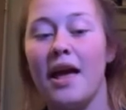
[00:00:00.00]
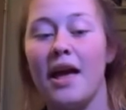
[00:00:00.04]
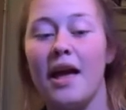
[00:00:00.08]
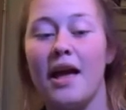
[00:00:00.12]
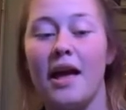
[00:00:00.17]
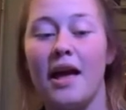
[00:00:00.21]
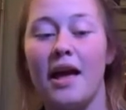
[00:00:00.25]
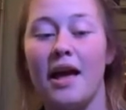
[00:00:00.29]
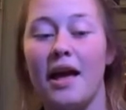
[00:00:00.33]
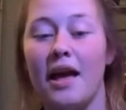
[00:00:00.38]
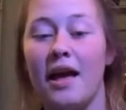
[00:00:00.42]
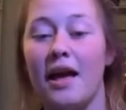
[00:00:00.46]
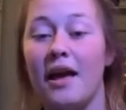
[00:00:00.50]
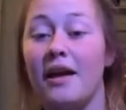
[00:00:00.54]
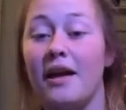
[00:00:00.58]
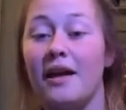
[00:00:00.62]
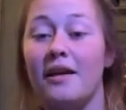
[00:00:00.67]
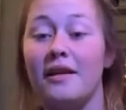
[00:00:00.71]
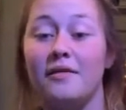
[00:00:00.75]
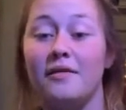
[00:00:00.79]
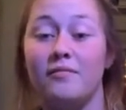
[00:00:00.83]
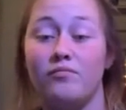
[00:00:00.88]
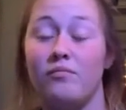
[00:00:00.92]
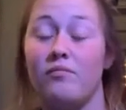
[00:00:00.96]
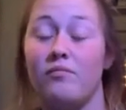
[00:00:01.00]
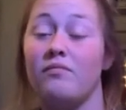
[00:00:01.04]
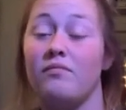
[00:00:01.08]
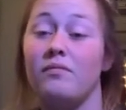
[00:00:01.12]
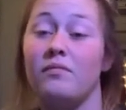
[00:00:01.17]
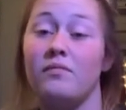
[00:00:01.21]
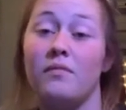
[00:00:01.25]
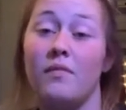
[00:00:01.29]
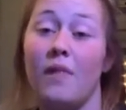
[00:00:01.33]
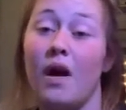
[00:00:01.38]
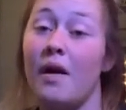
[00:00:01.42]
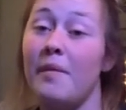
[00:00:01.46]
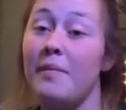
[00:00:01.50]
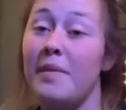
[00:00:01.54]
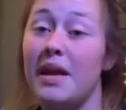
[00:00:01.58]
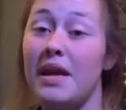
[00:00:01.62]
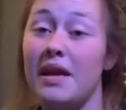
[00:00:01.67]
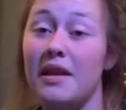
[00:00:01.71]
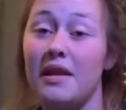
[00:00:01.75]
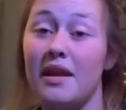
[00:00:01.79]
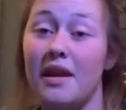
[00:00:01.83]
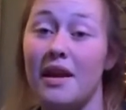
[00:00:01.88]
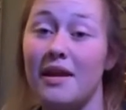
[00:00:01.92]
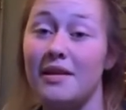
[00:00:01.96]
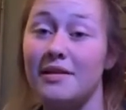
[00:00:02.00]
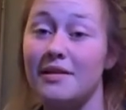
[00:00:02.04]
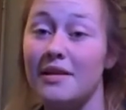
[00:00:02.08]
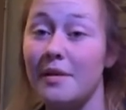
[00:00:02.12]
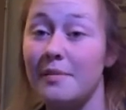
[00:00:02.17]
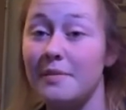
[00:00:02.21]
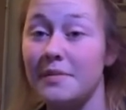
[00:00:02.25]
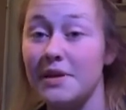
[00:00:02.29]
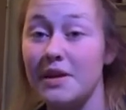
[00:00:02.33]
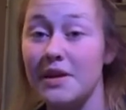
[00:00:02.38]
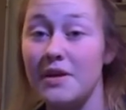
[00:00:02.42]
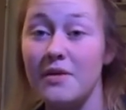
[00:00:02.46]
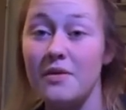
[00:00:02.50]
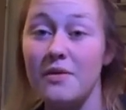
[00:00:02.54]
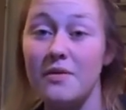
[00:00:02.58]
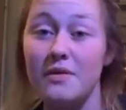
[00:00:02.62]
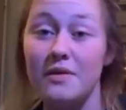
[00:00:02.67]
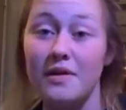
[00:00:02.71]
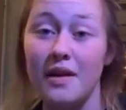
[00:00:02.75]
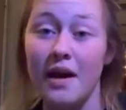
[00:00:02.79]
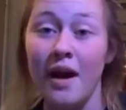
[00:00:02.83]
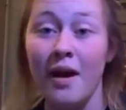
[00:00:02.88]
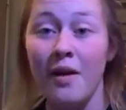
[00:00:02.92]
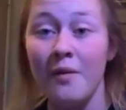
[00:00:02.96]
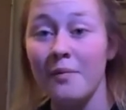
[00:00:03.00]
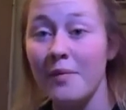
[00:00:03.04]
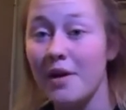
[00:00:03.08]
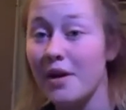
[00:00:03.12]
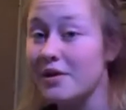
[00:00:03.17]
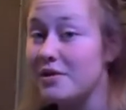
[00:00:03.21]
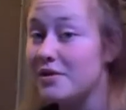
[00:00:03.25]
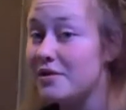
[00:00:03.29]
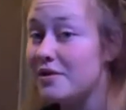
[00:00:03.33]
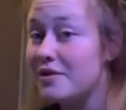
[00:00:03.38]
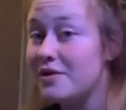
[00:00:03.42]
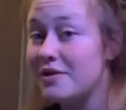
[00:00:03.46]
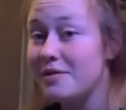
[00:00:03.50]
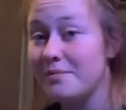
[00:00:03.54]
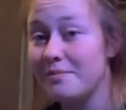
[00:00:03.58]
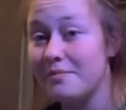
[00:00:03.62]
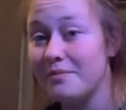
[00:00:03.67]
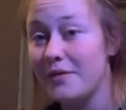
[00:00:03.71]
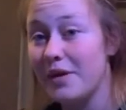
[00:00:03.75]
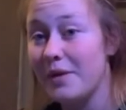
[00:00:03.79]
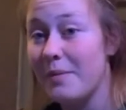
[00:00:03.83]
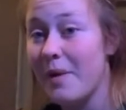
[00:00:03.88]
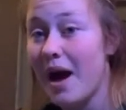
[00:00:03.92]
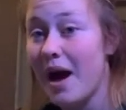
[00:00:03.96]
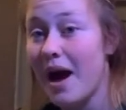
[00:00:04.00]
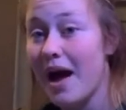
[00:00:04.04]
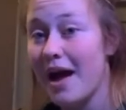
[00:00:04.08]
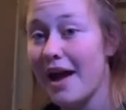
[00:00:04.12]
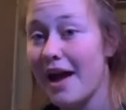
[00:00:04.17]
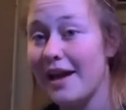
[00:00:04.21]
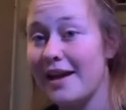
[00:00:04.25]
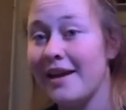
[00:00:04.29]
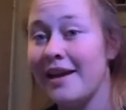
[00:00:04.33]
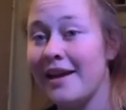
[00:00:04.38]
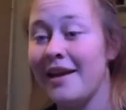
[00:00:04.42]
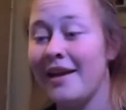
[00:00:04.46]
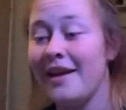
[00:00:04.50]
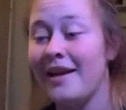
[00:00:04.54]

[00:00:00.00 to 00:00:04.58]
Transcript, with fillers: Uh, I mean, it's up to you on how much you buy.